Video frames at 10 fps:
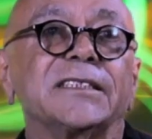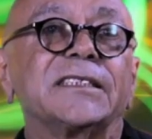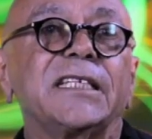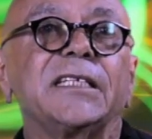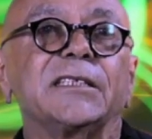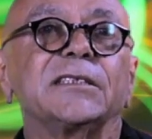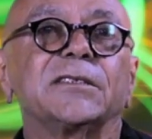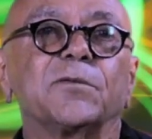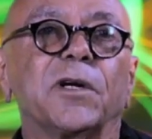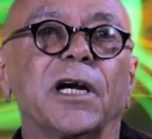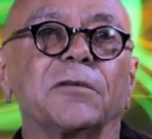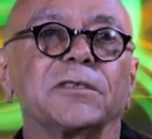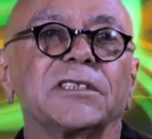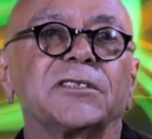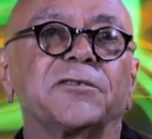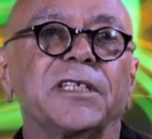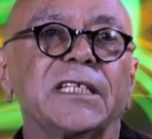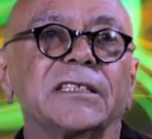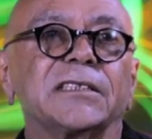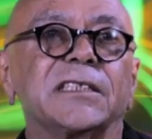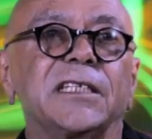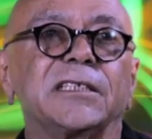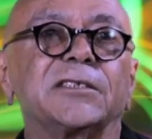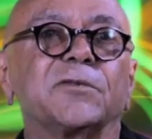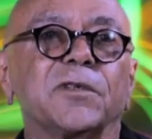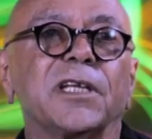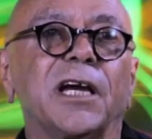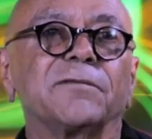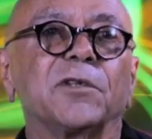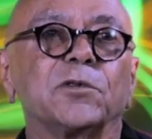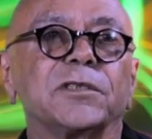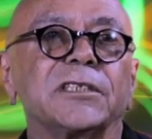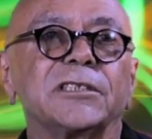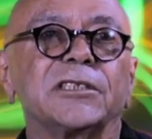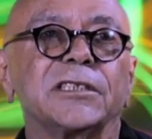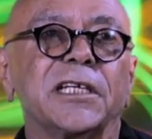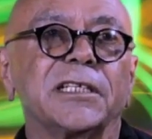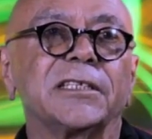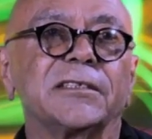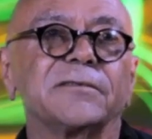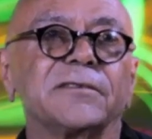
seeds where I was treating seeds with high voltage and getting